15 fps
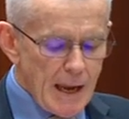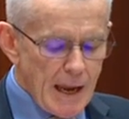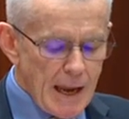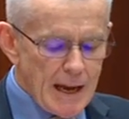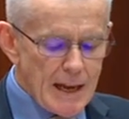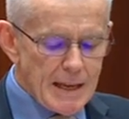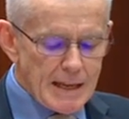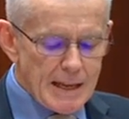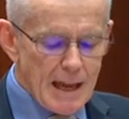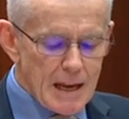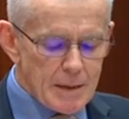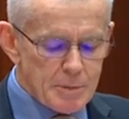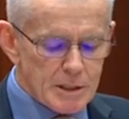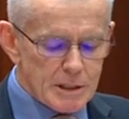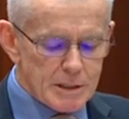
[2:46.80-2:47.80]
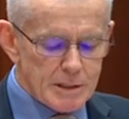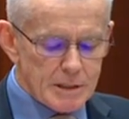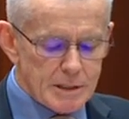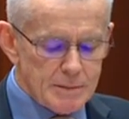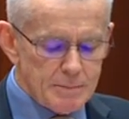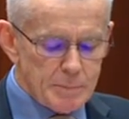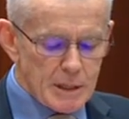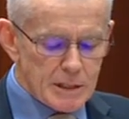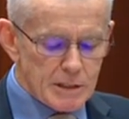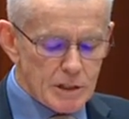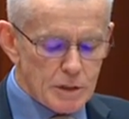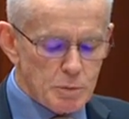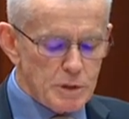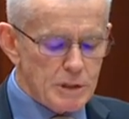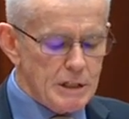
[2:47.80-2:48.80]
Any cannabis
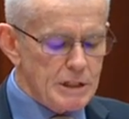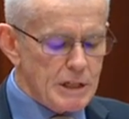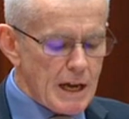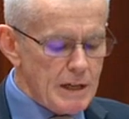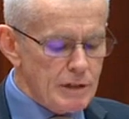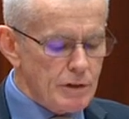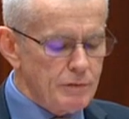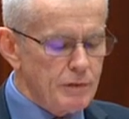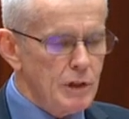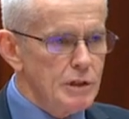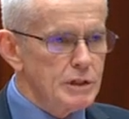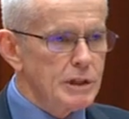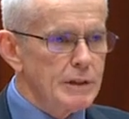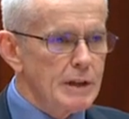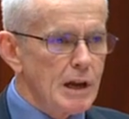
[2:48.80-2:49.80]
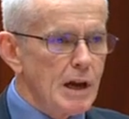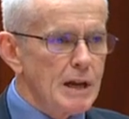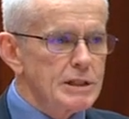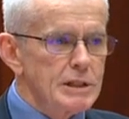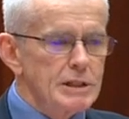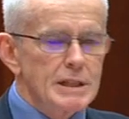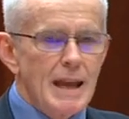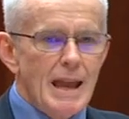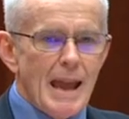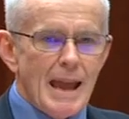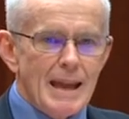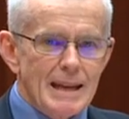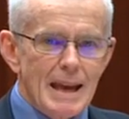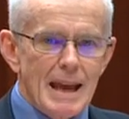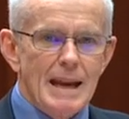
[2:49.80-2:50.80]
business was in danger of losing their licence
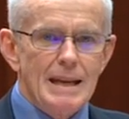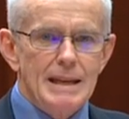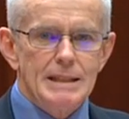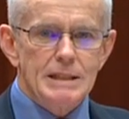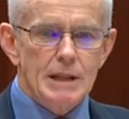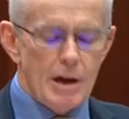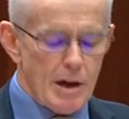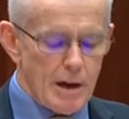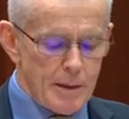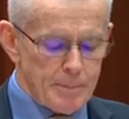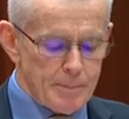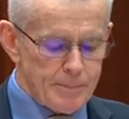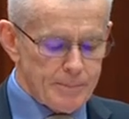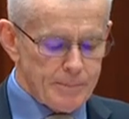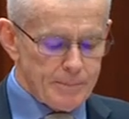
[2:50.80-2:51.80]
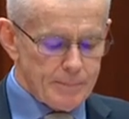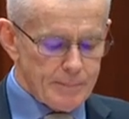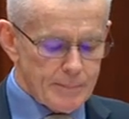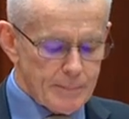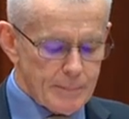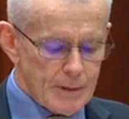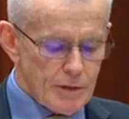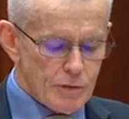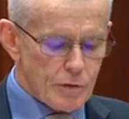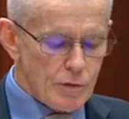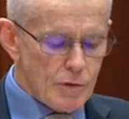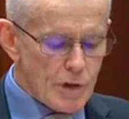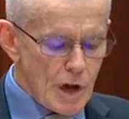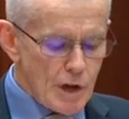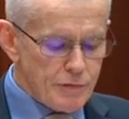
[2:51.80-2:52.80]
at any time, through
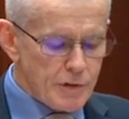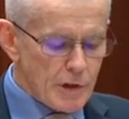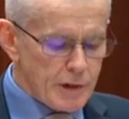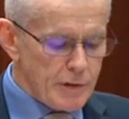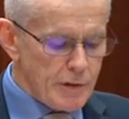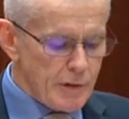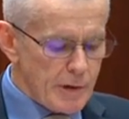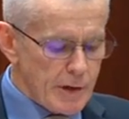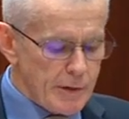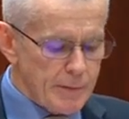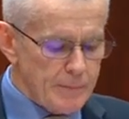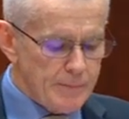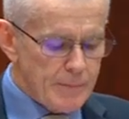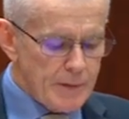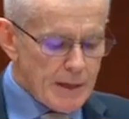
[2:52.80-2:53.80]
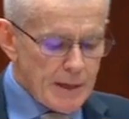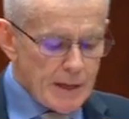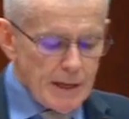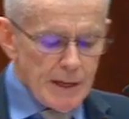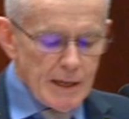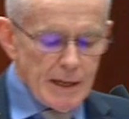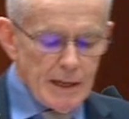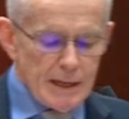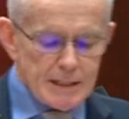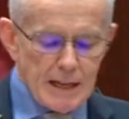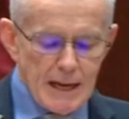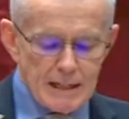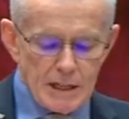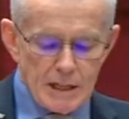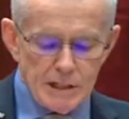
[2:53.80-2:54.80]
no fault of their own. It
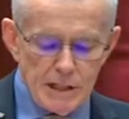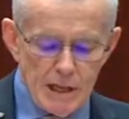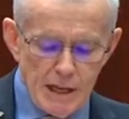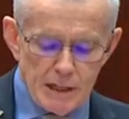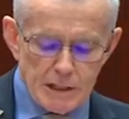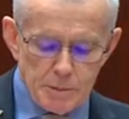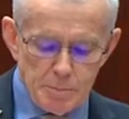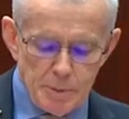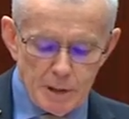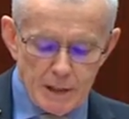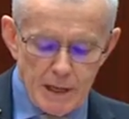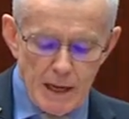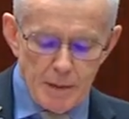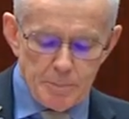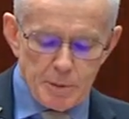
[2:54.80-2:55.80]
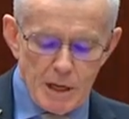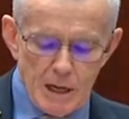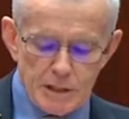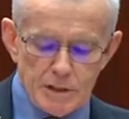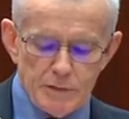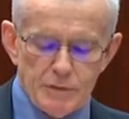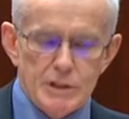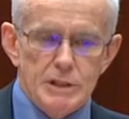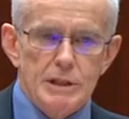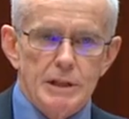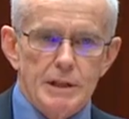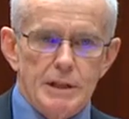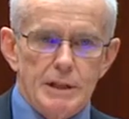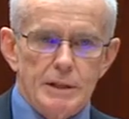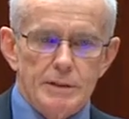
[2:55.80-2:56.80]
takes a year to build out a production
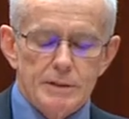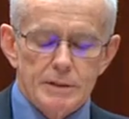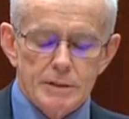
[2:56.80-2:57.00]
facility,